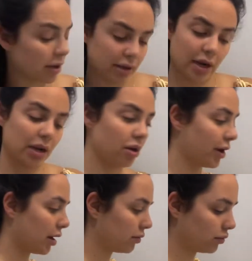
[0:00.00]
and then I go
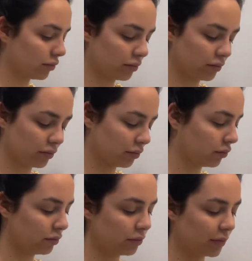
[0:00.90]
in.
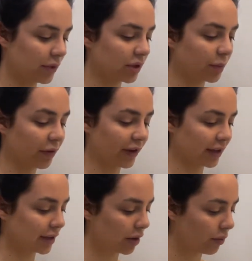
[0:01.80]
So it's perfect,
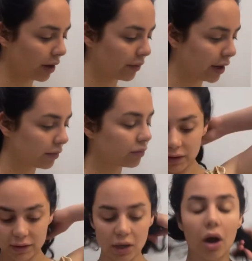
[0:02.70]
it's like a win-win.
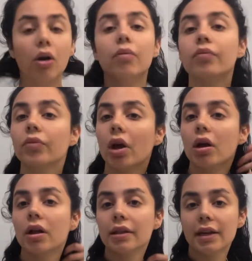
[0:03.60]
So
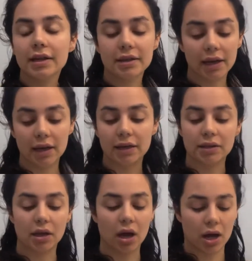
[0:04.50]
this
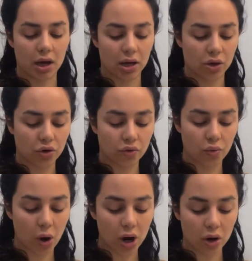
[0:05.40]
is a
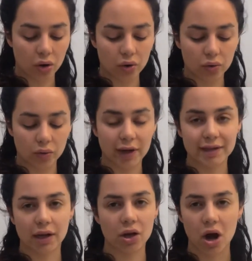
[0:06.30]
Quo, it's
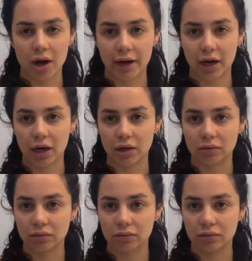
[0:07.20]
like a Conair